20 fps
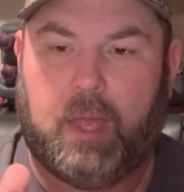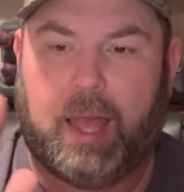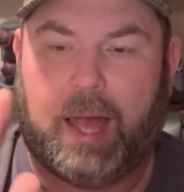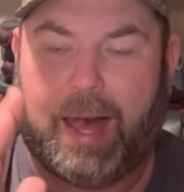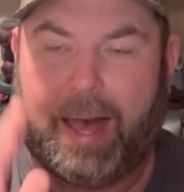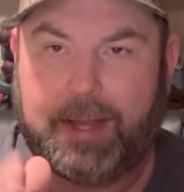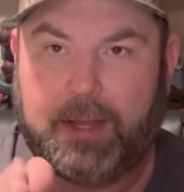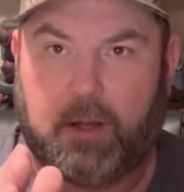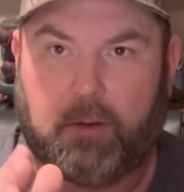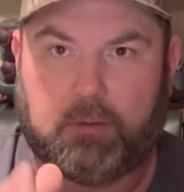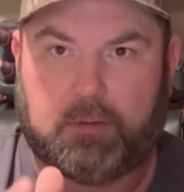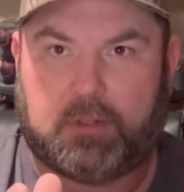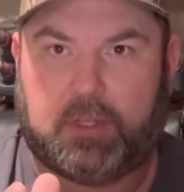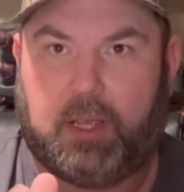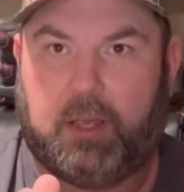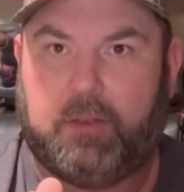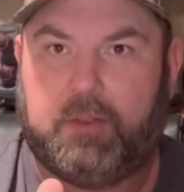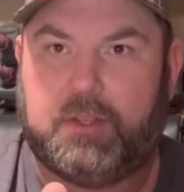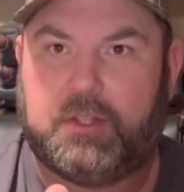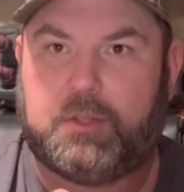I don't
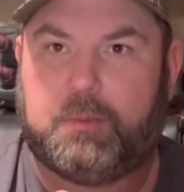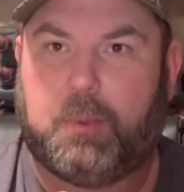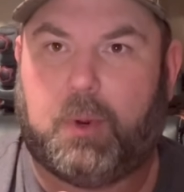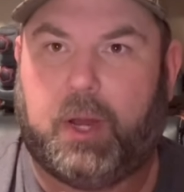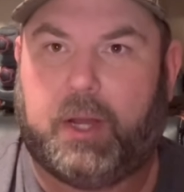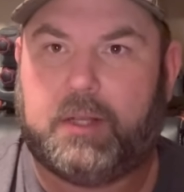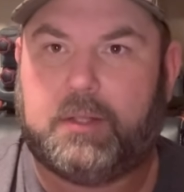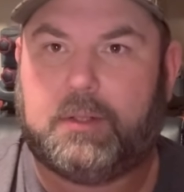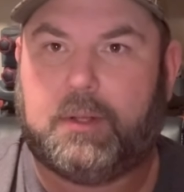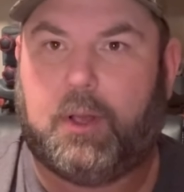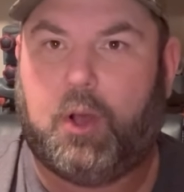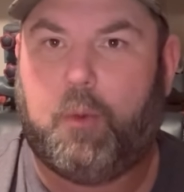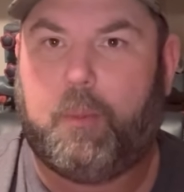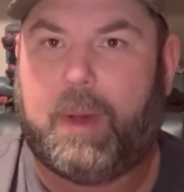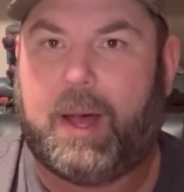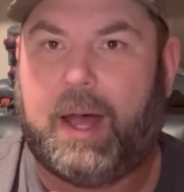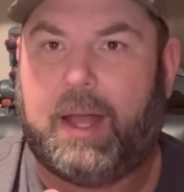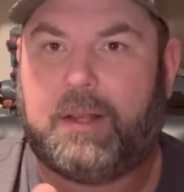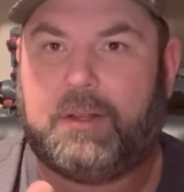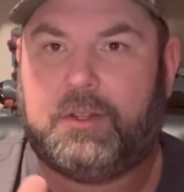sell this brand of scope.
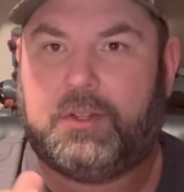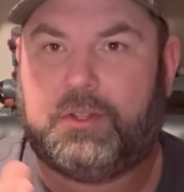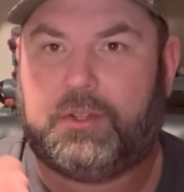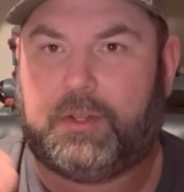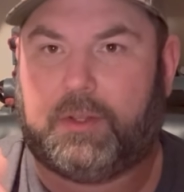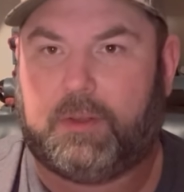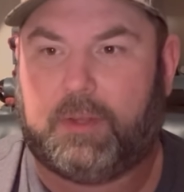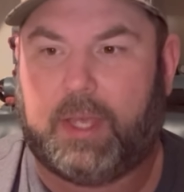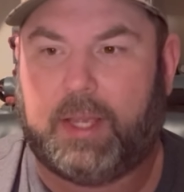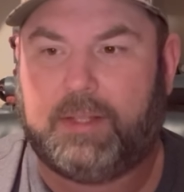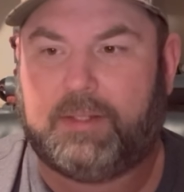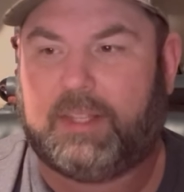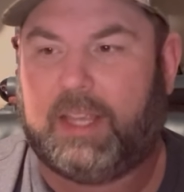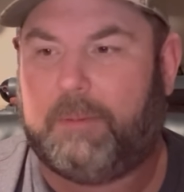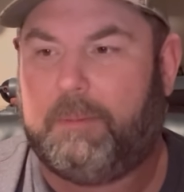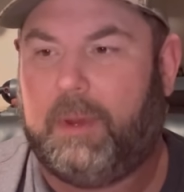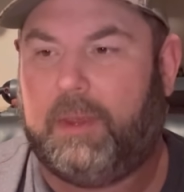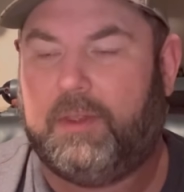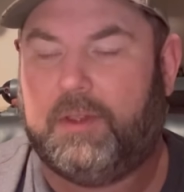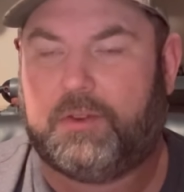They sent
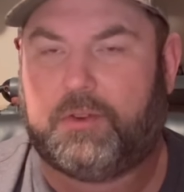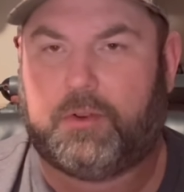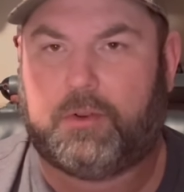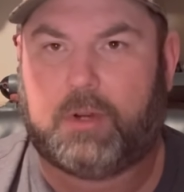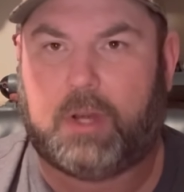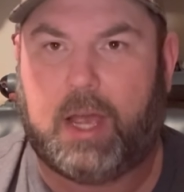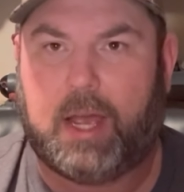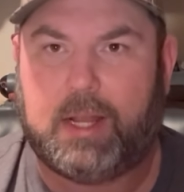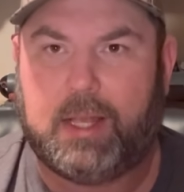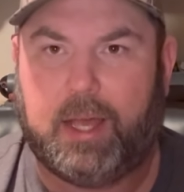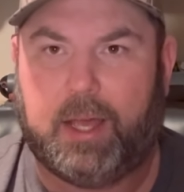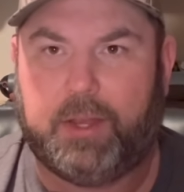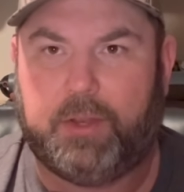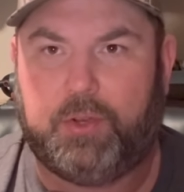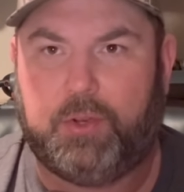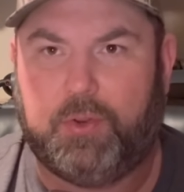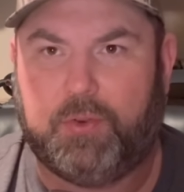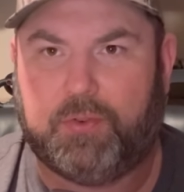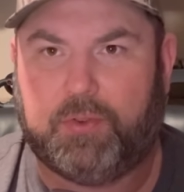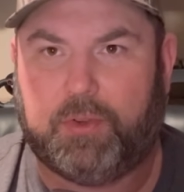me this to try it out and
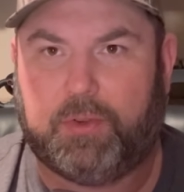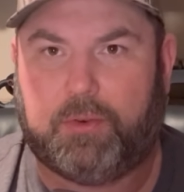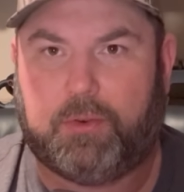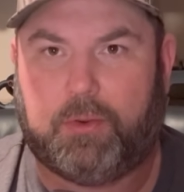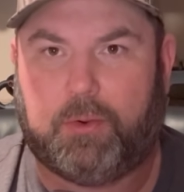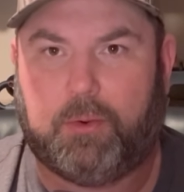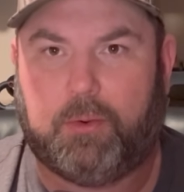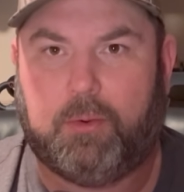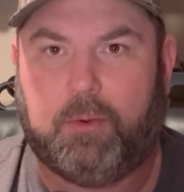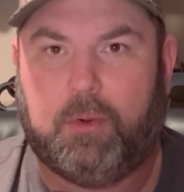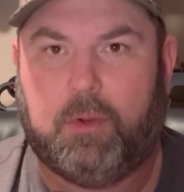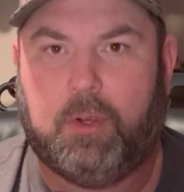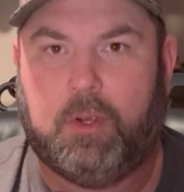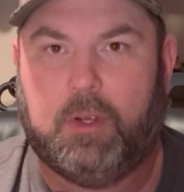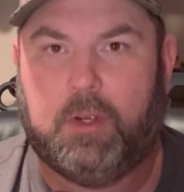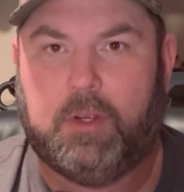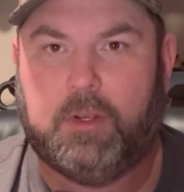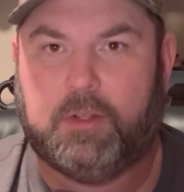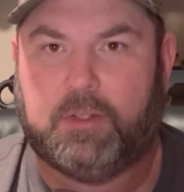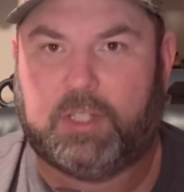use it to
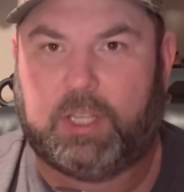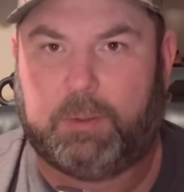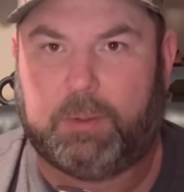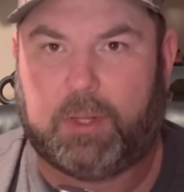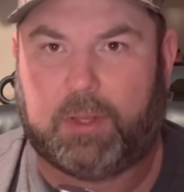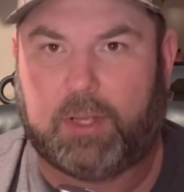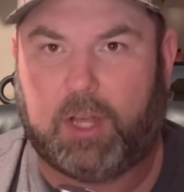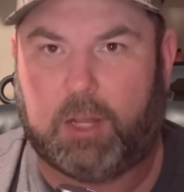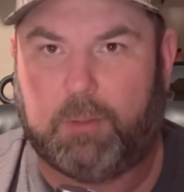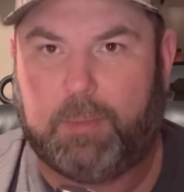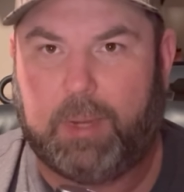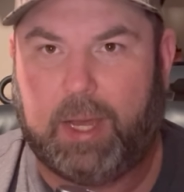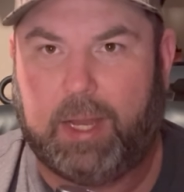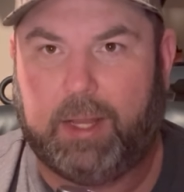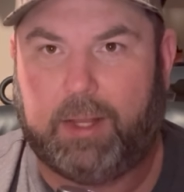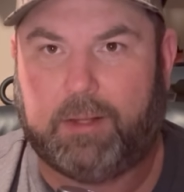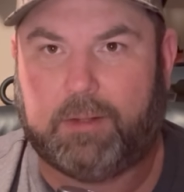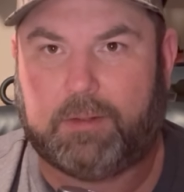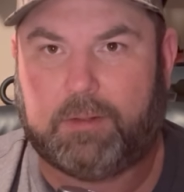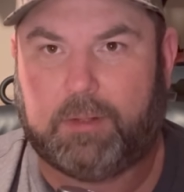see what I thought about
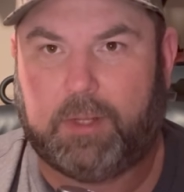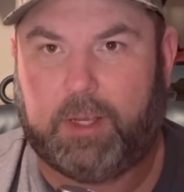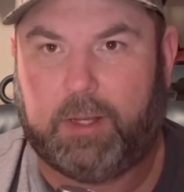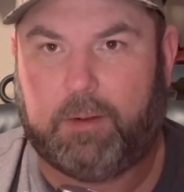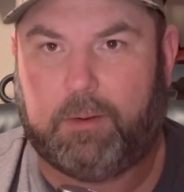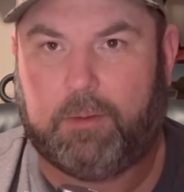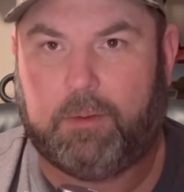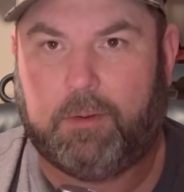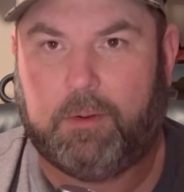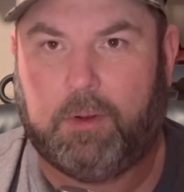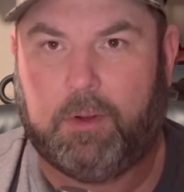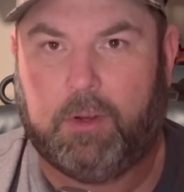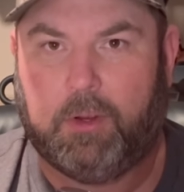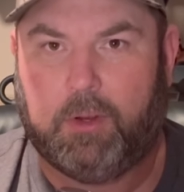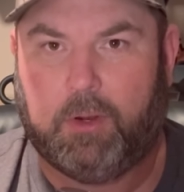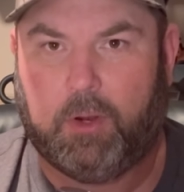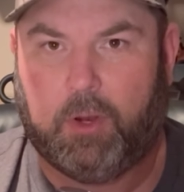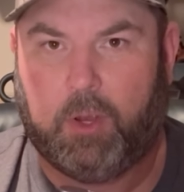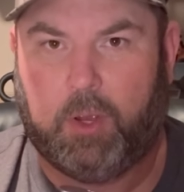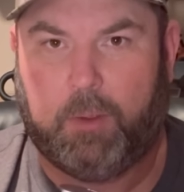it and
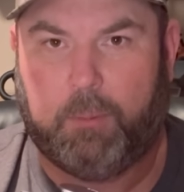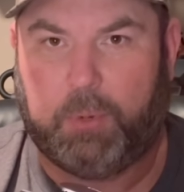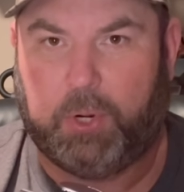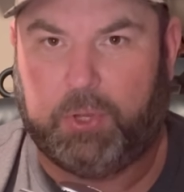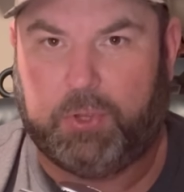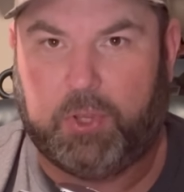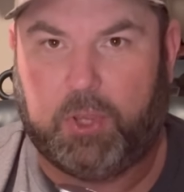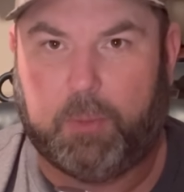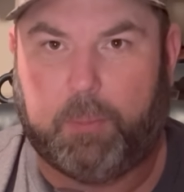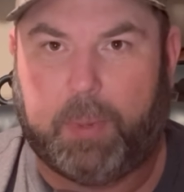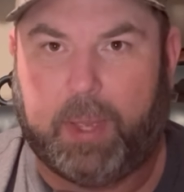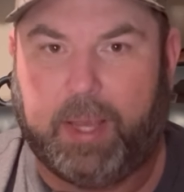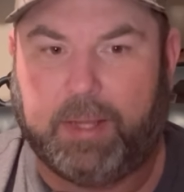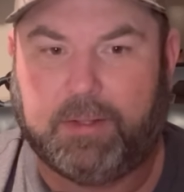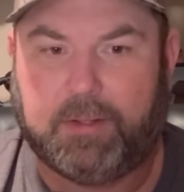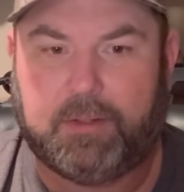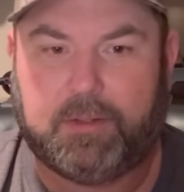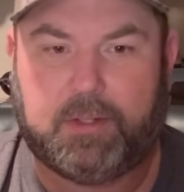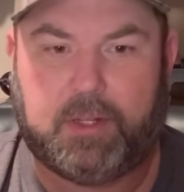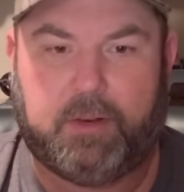put it through the
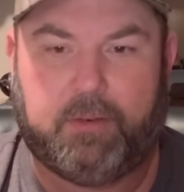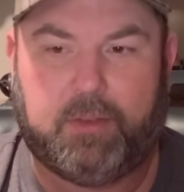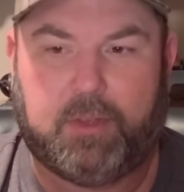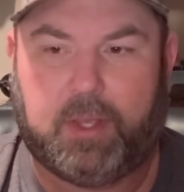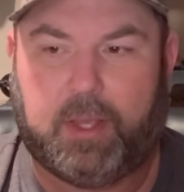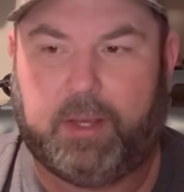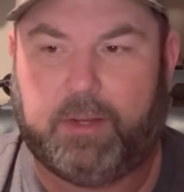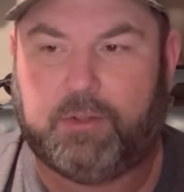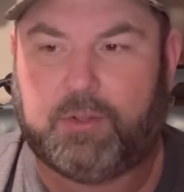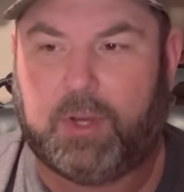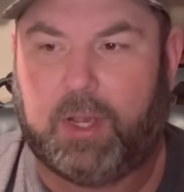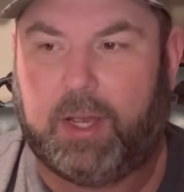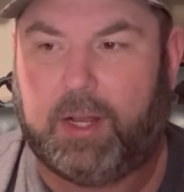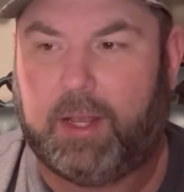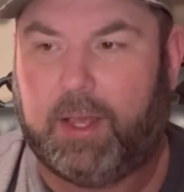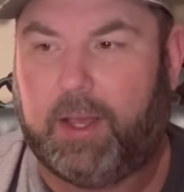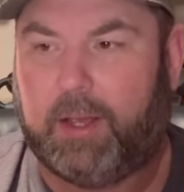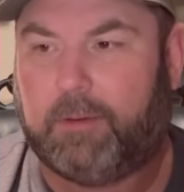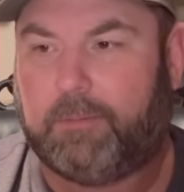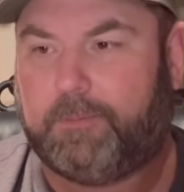paces and everything, try it
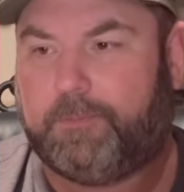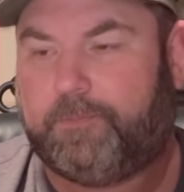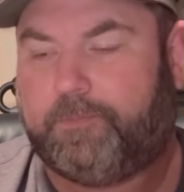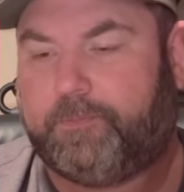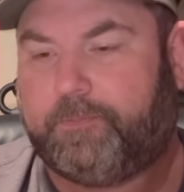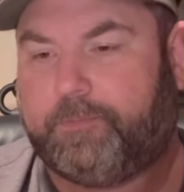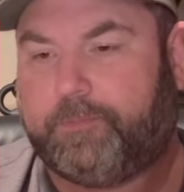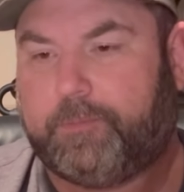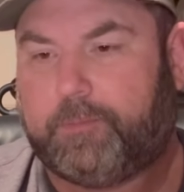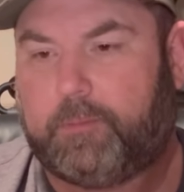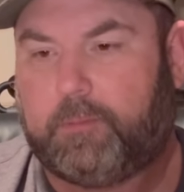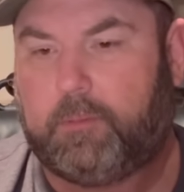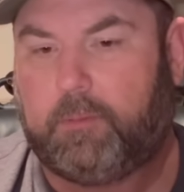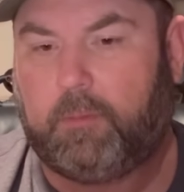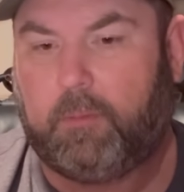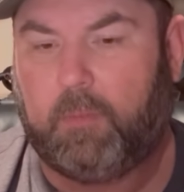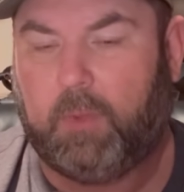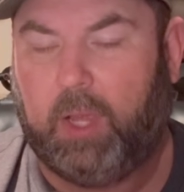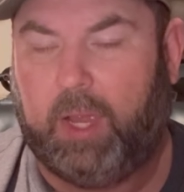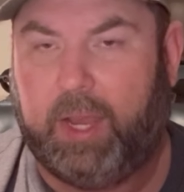out.
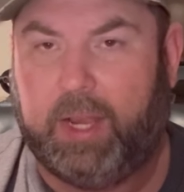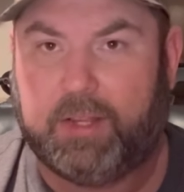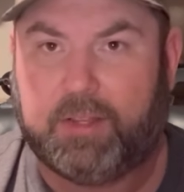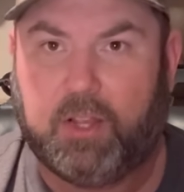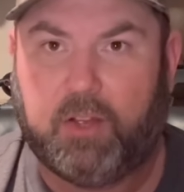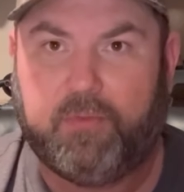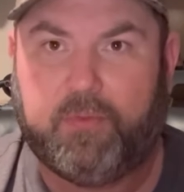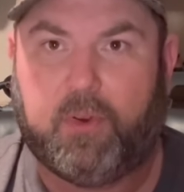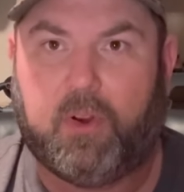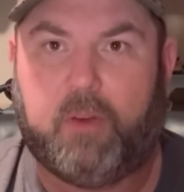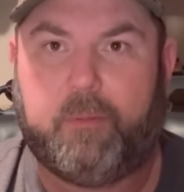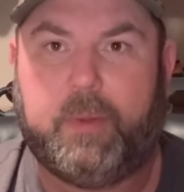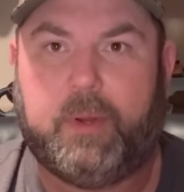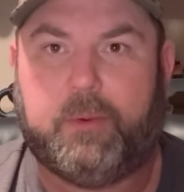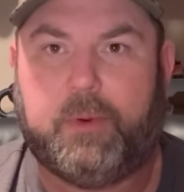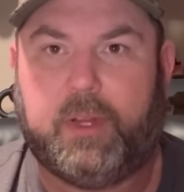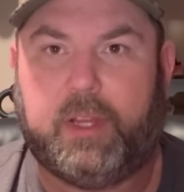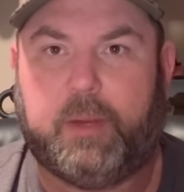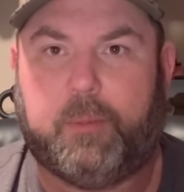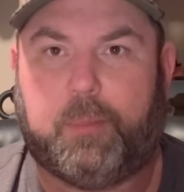And so far I've been
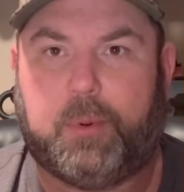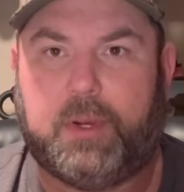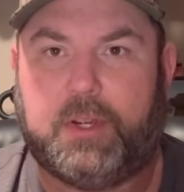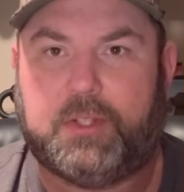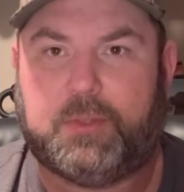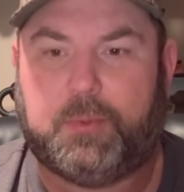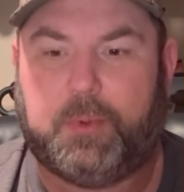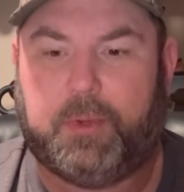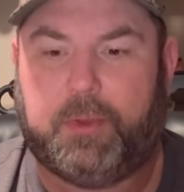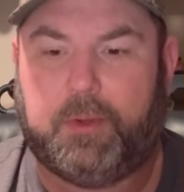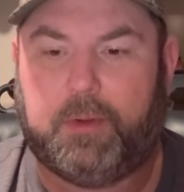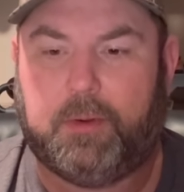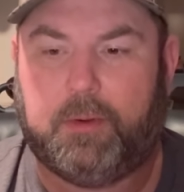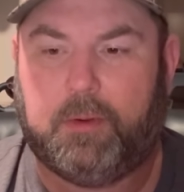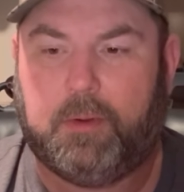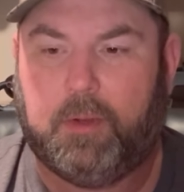really impressed with it.